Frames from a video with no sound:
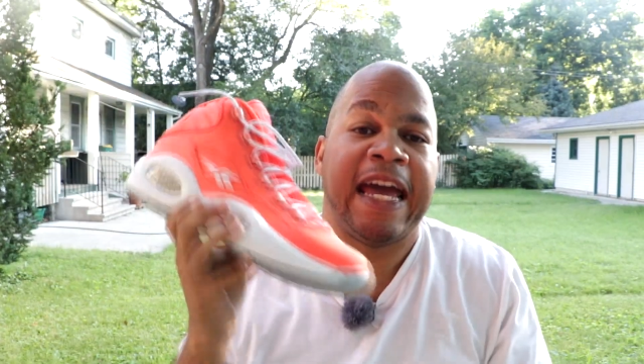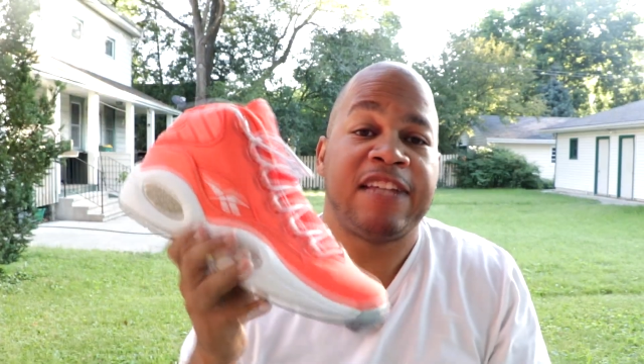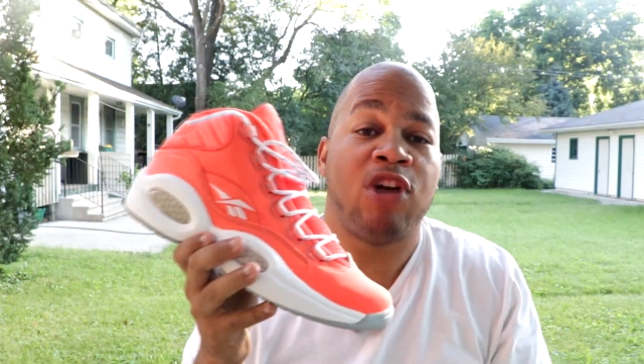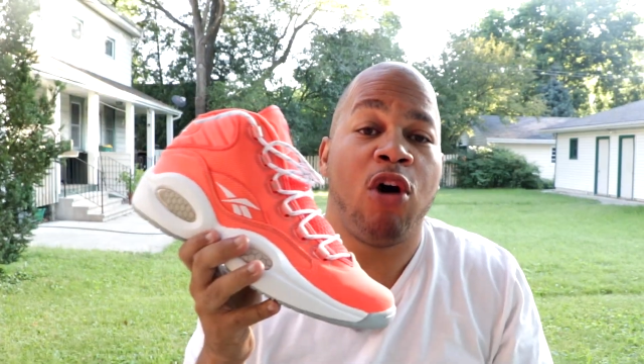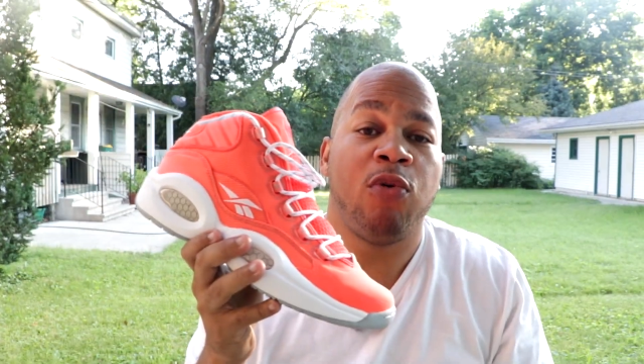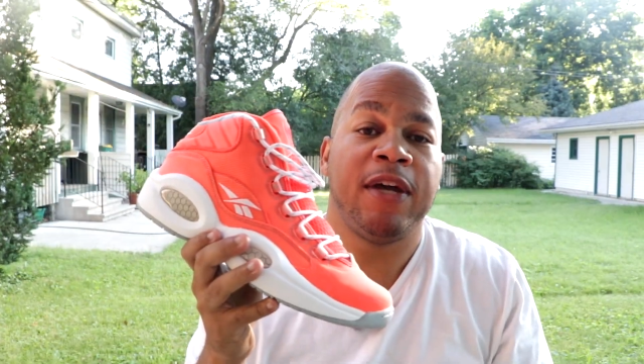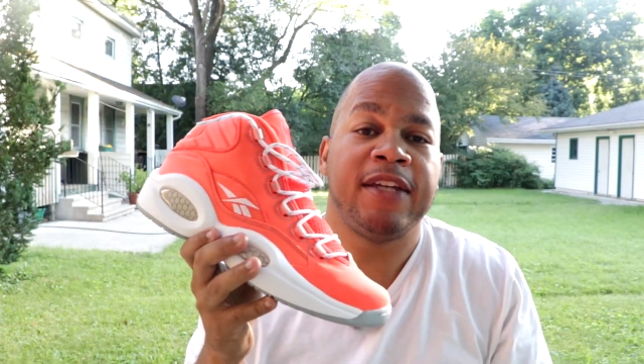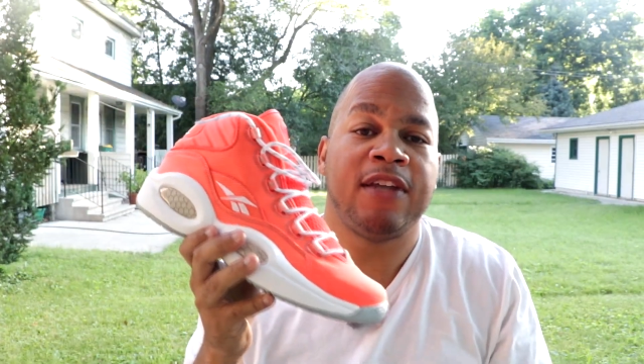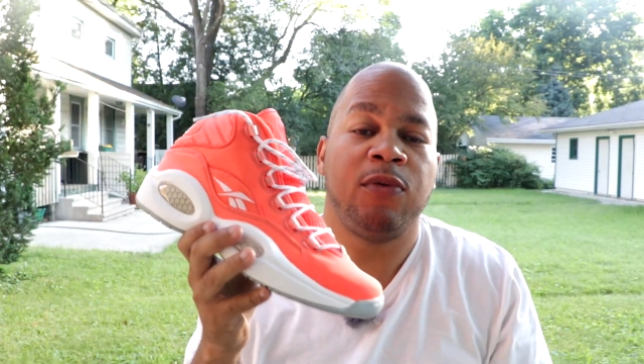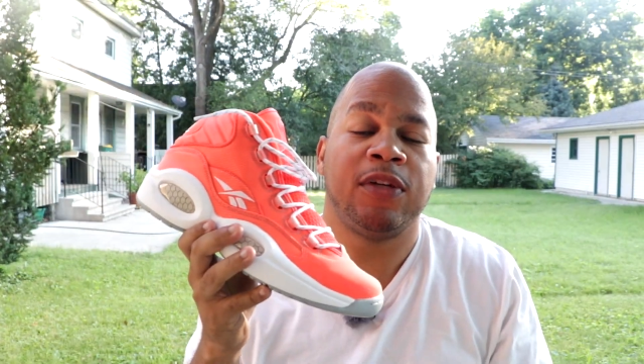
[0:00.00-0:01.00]
As
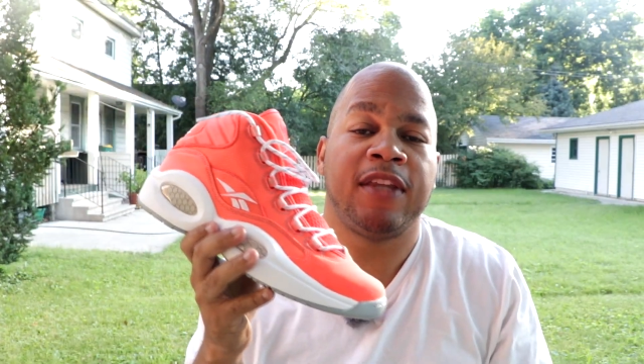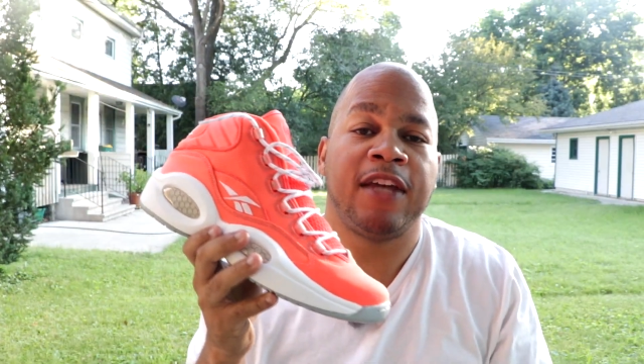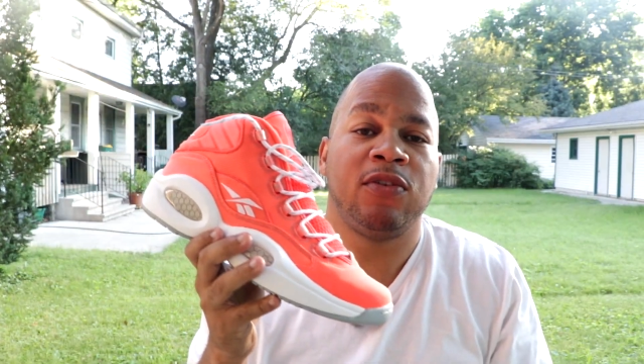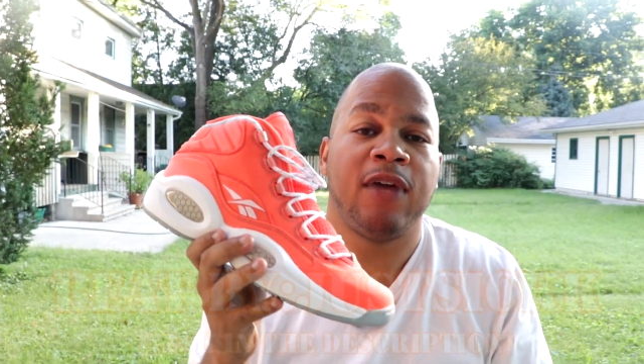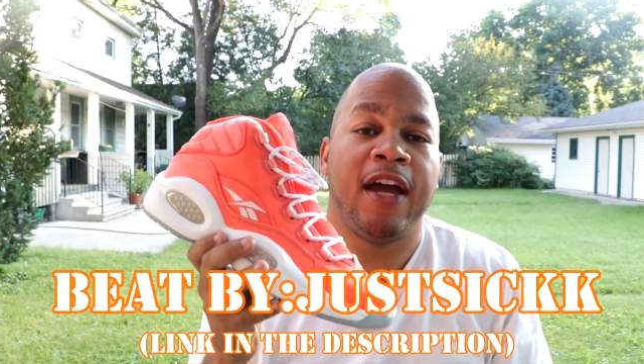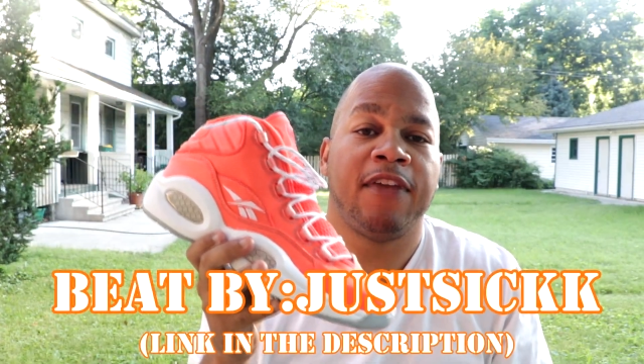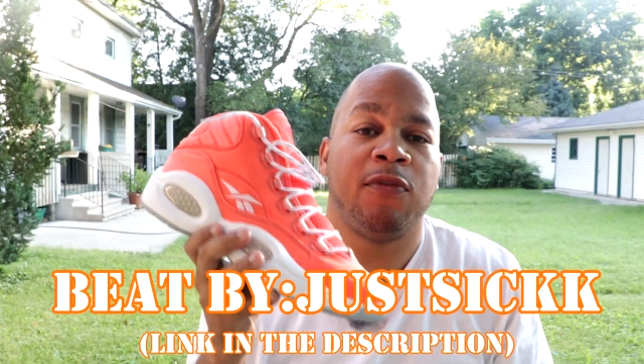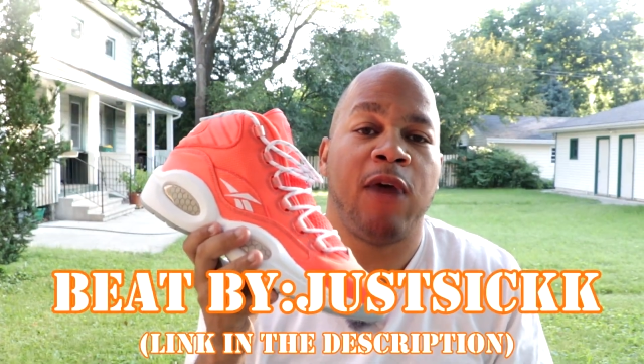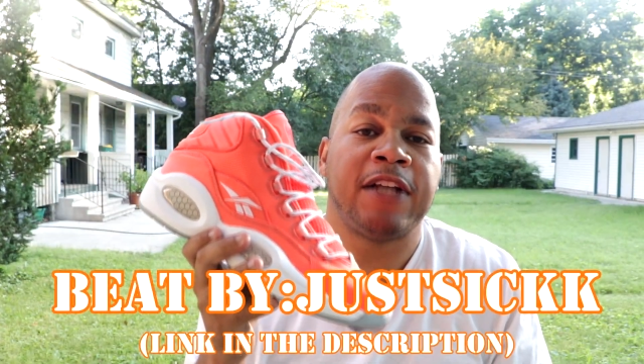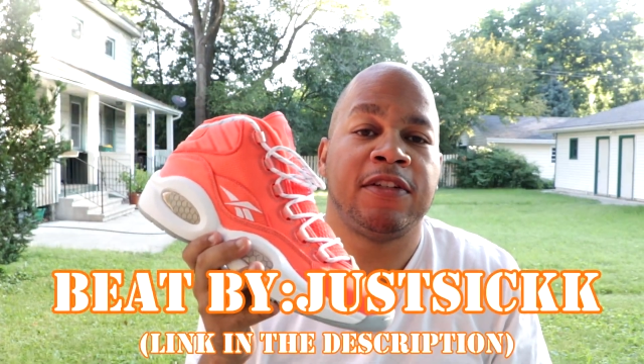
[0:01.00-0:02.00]
always, I want to thank you guys
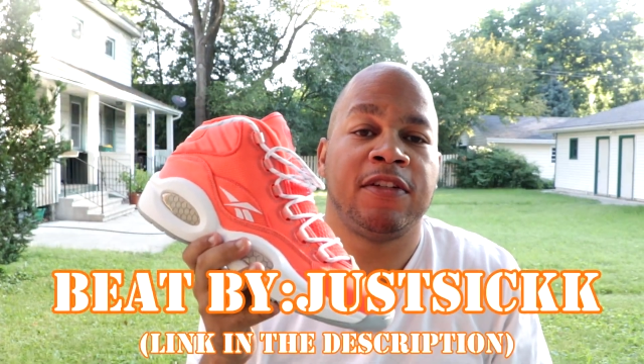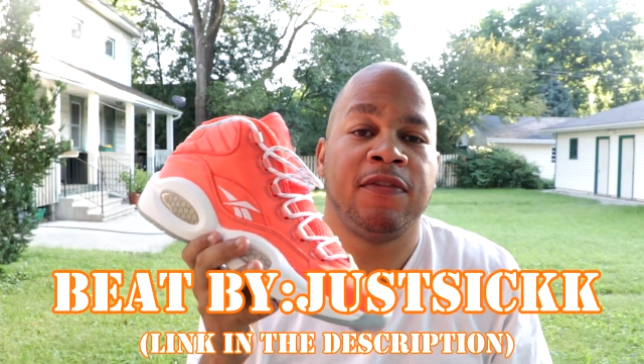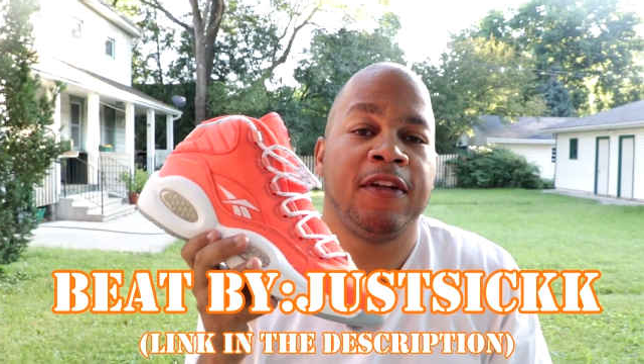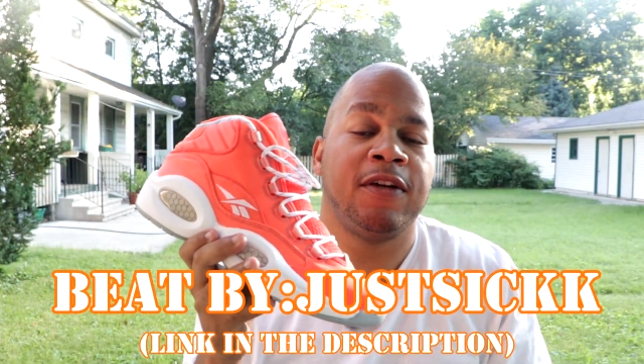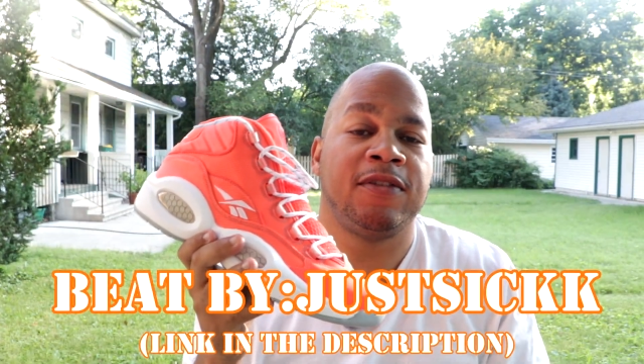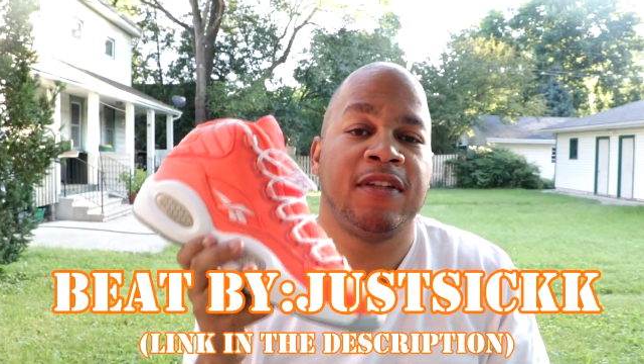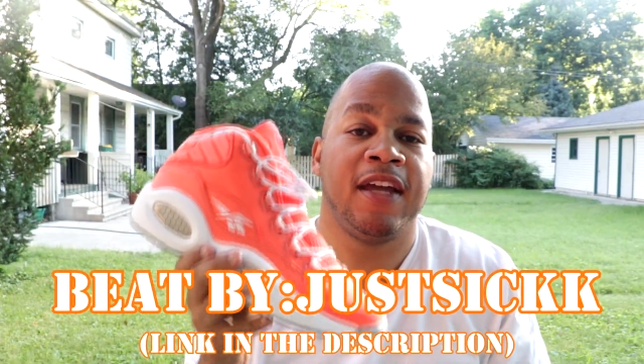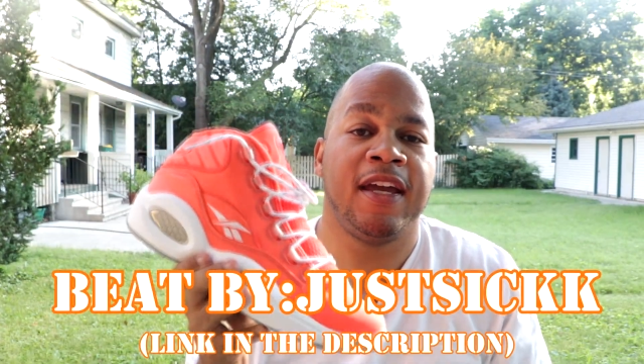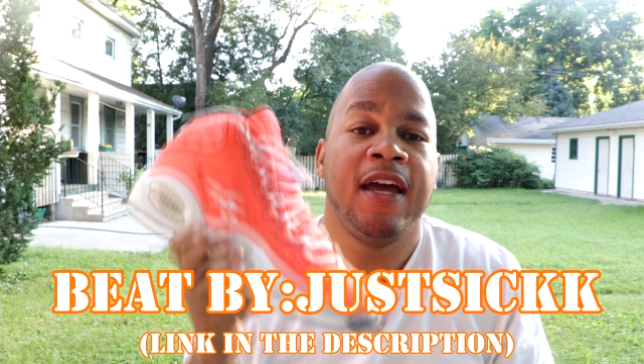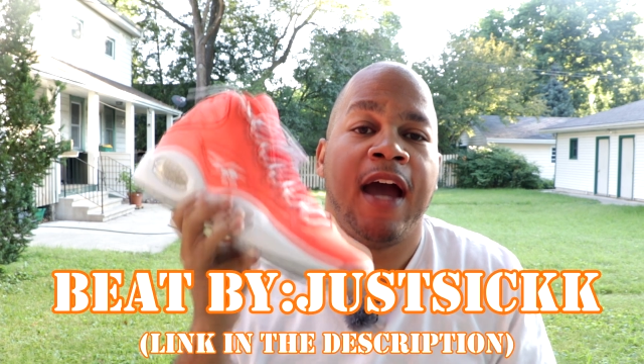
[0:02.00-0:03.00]
for watching this video
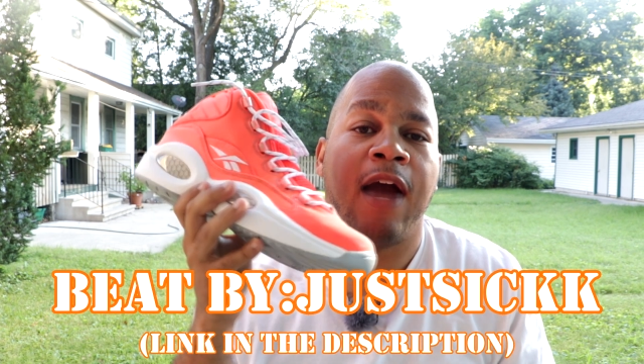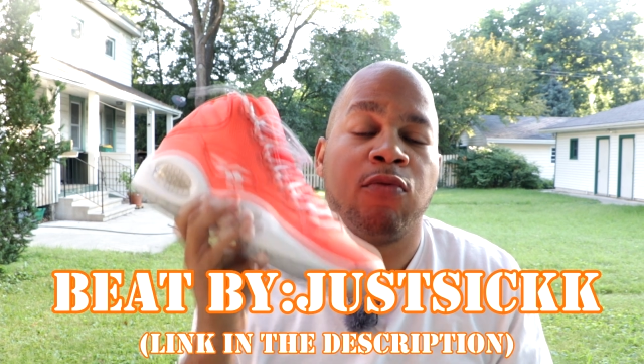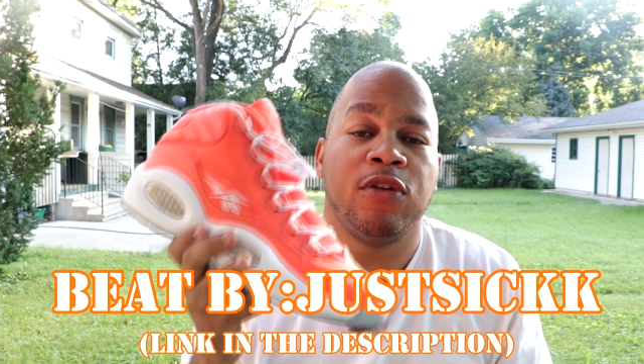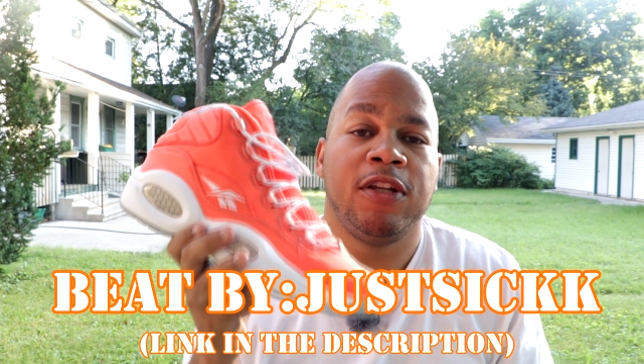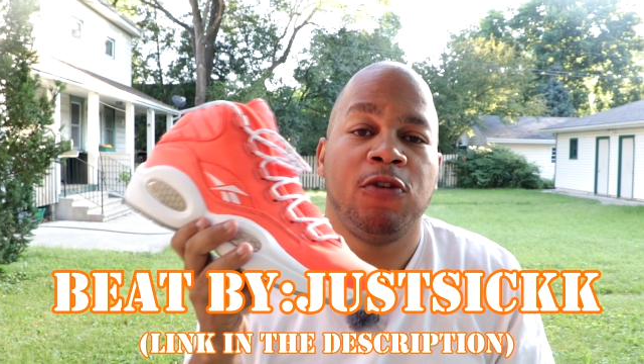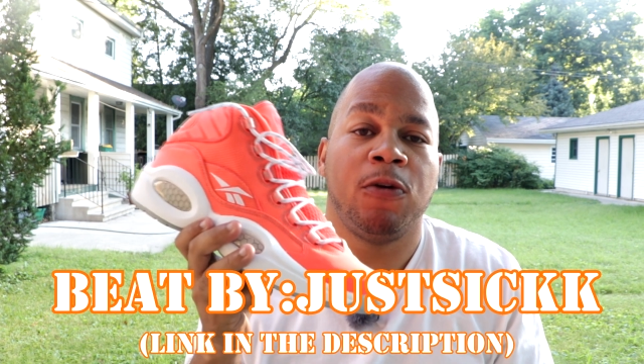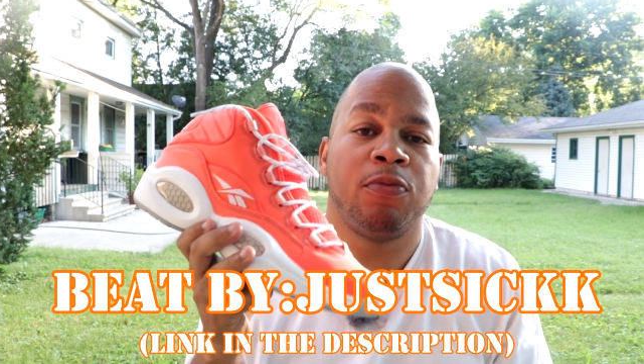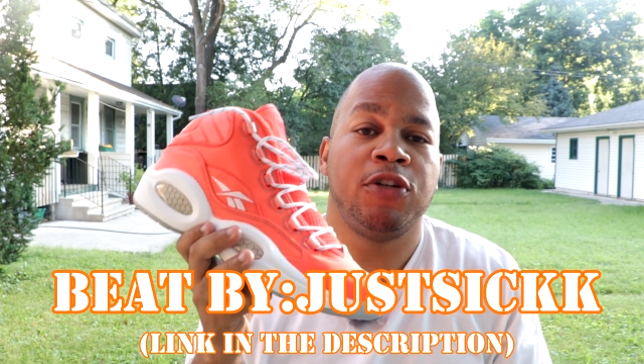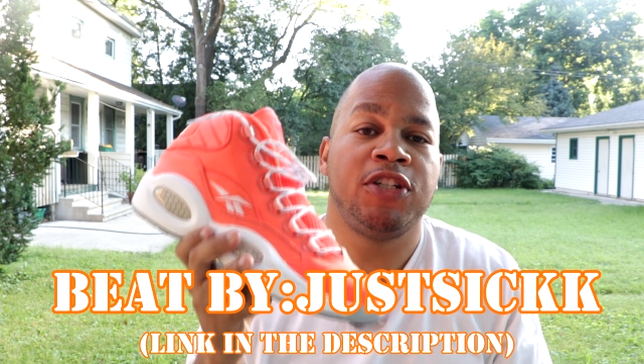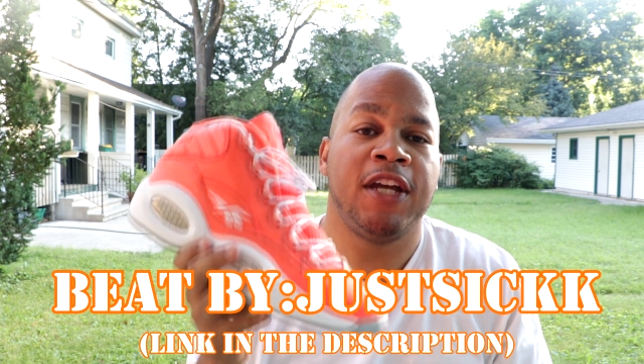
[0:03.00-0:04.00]
today. I really do
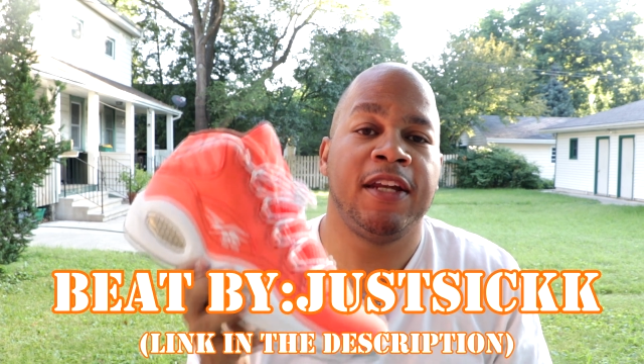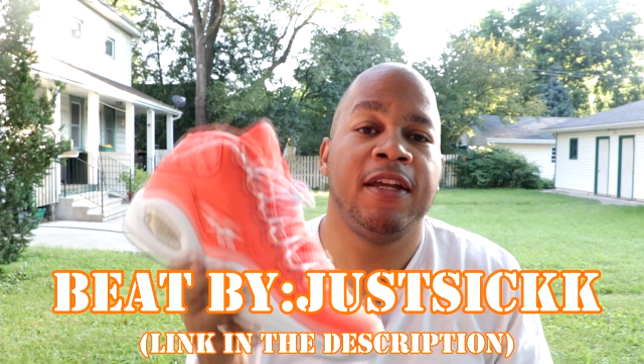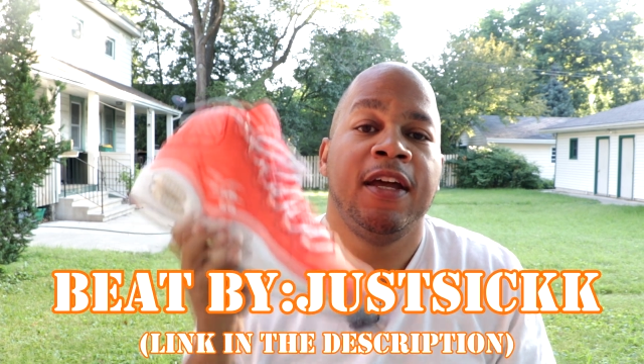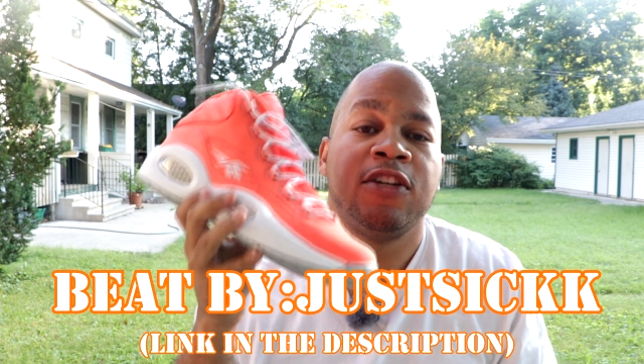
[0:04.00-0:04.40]
appreciate it.